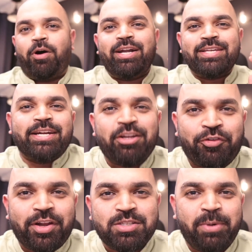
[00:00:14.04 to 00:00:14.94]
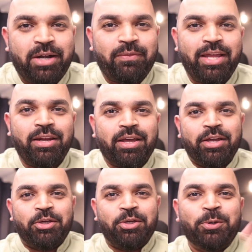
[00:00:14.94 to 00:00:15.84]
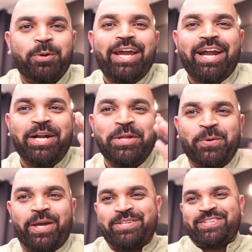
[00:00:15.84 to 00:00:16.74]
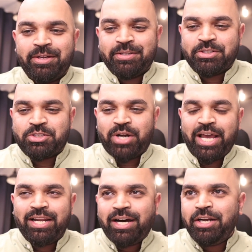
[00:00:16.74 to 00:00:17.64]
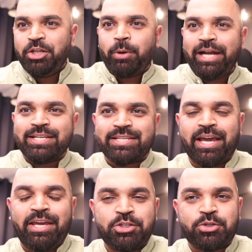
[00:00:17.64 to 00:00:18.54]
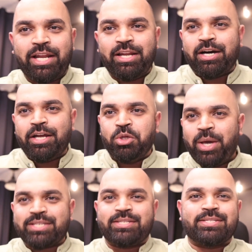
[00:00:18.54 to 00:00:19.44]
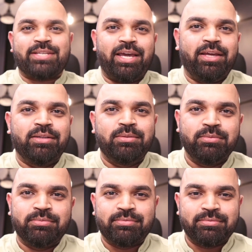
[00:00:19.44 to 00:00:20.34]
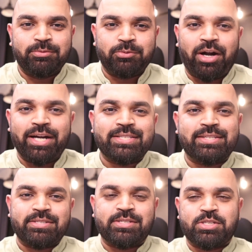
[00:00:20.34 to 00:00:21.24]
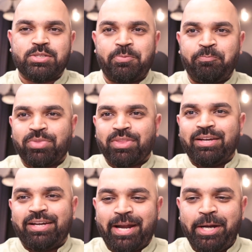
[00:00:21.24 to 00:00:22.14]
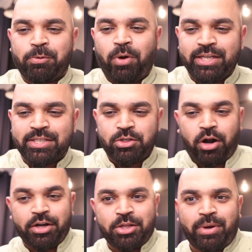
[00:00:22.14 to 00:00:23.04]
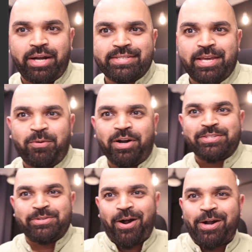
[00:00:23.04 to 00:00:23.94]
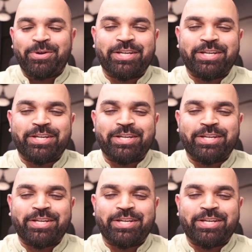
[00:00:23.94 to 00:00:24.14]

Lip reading: is the difference between UI and UX? Should I learn UI design? Should I learn UX design? What is this? Right? What is not UI design? What is not UX